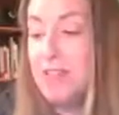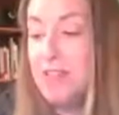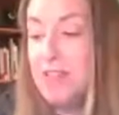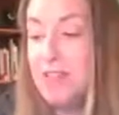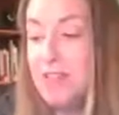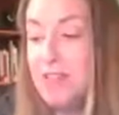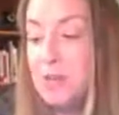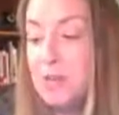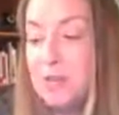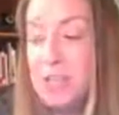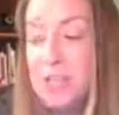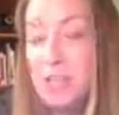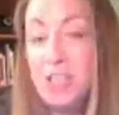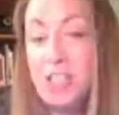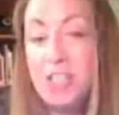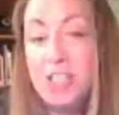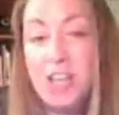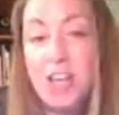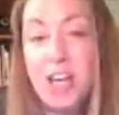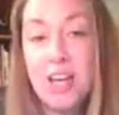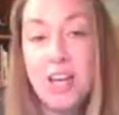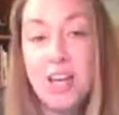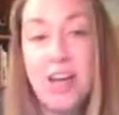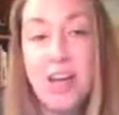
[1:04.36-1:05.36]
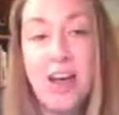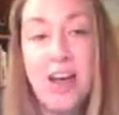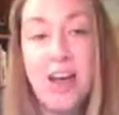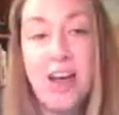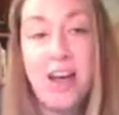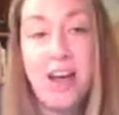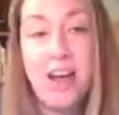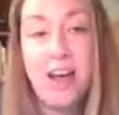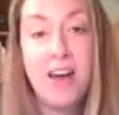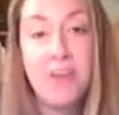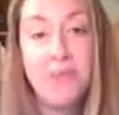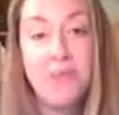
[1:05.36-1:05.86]
So be sure to check that
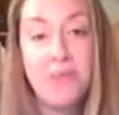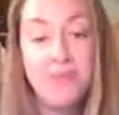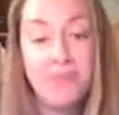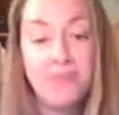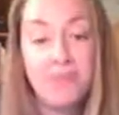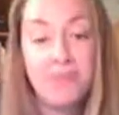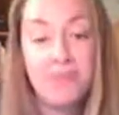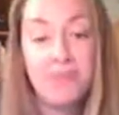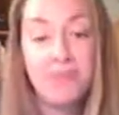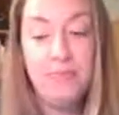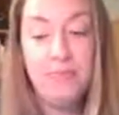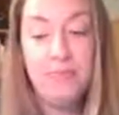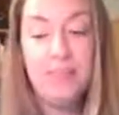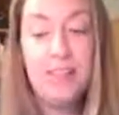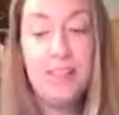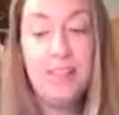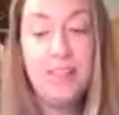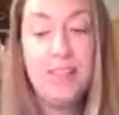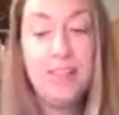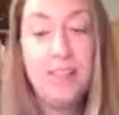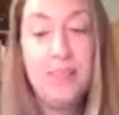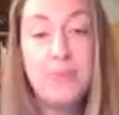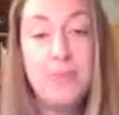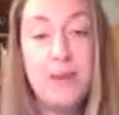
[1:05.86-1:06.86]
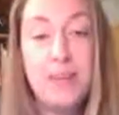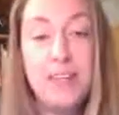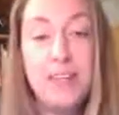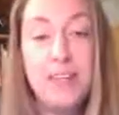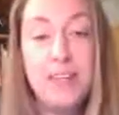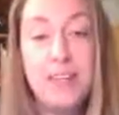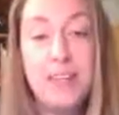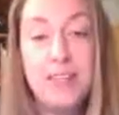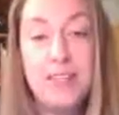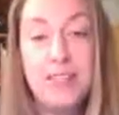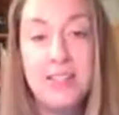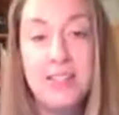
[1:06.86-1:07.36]
out. Space
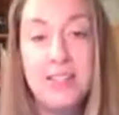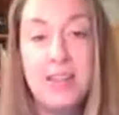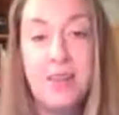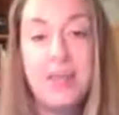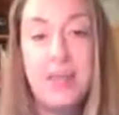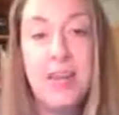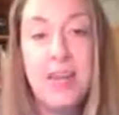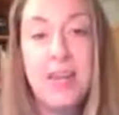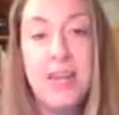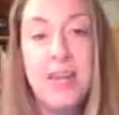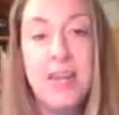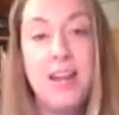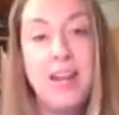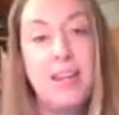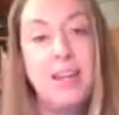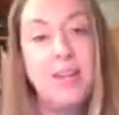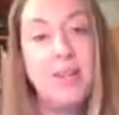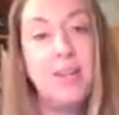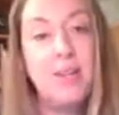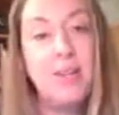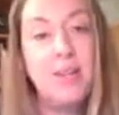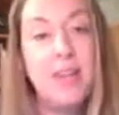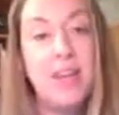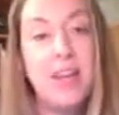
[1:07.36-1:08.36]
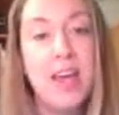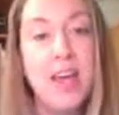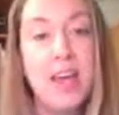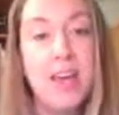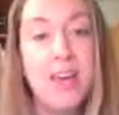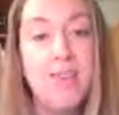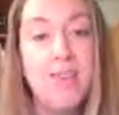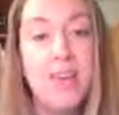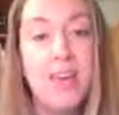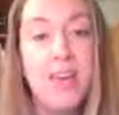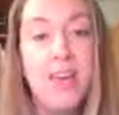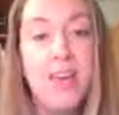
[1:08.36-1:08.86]
is limited. I think we only
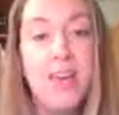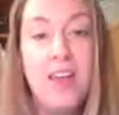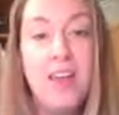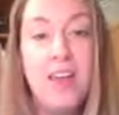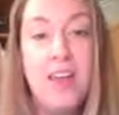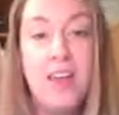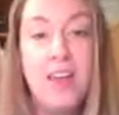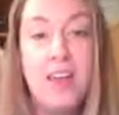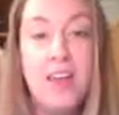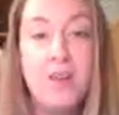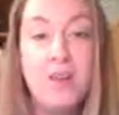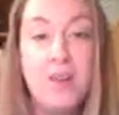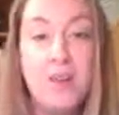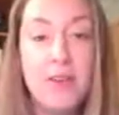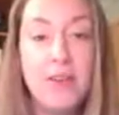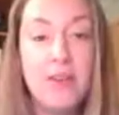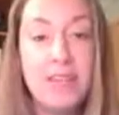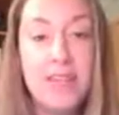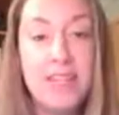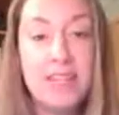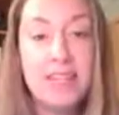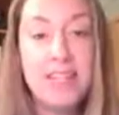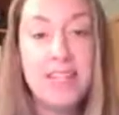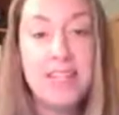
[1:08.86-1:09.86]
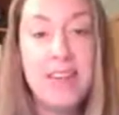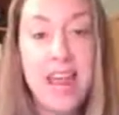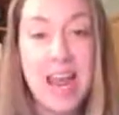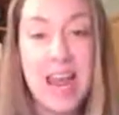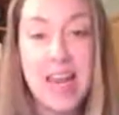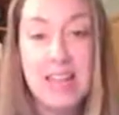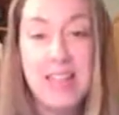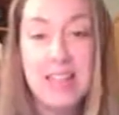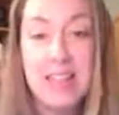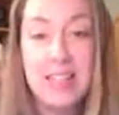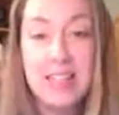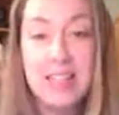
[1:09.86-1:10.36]
have, we have less than
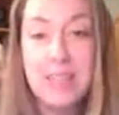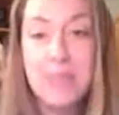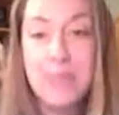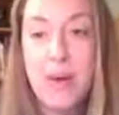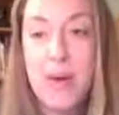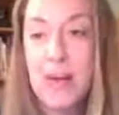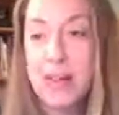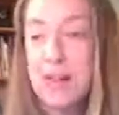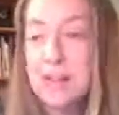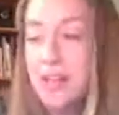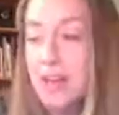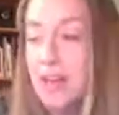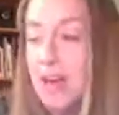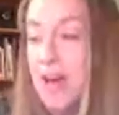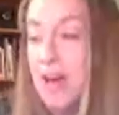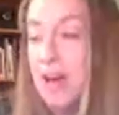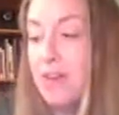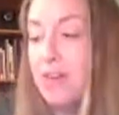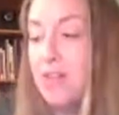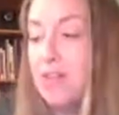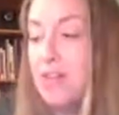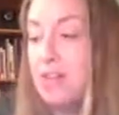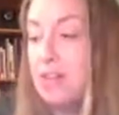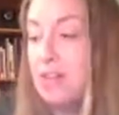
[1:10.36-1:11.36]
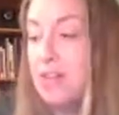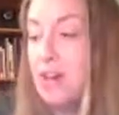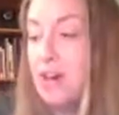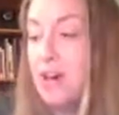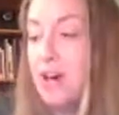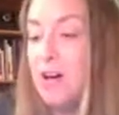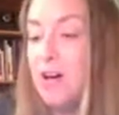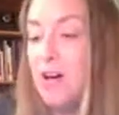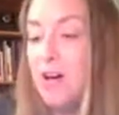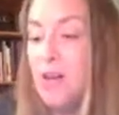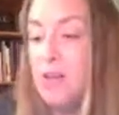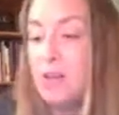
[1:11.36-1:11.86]
80 spots left.
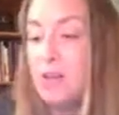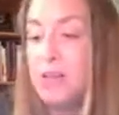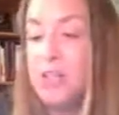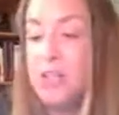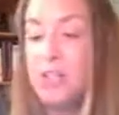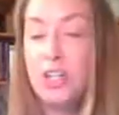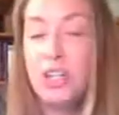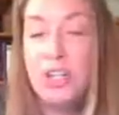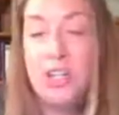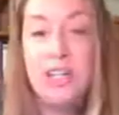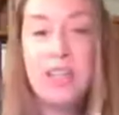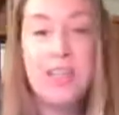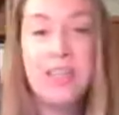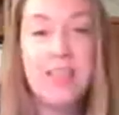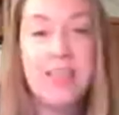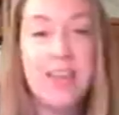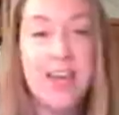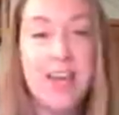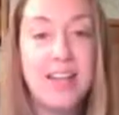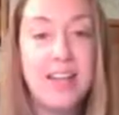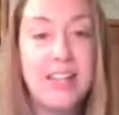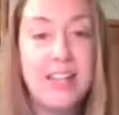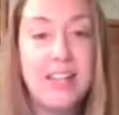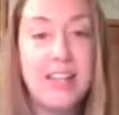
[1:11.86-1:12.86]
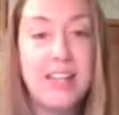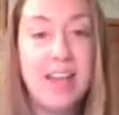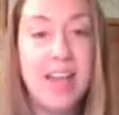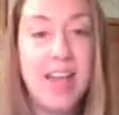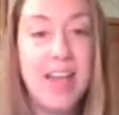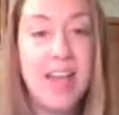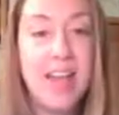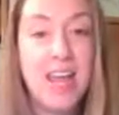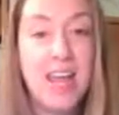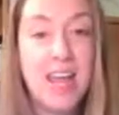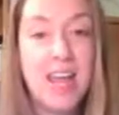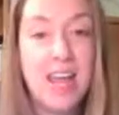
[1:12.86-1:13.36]
So be sure to get that
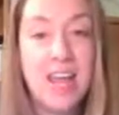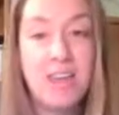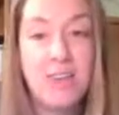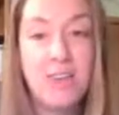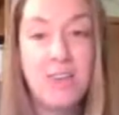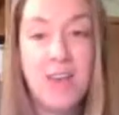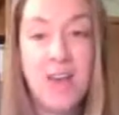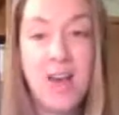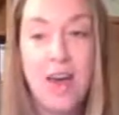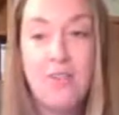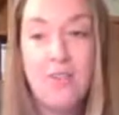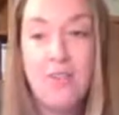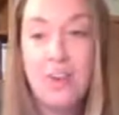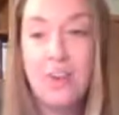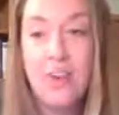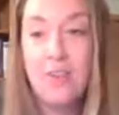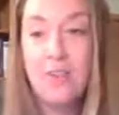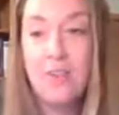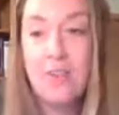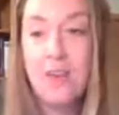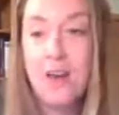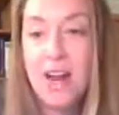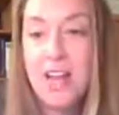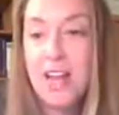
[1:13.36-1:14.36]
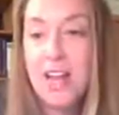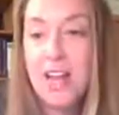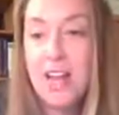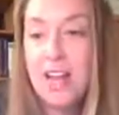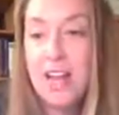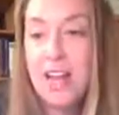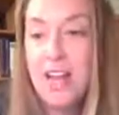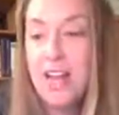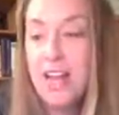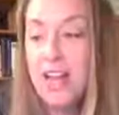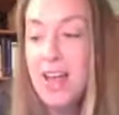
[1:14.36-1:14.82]
tonight if you haven't already.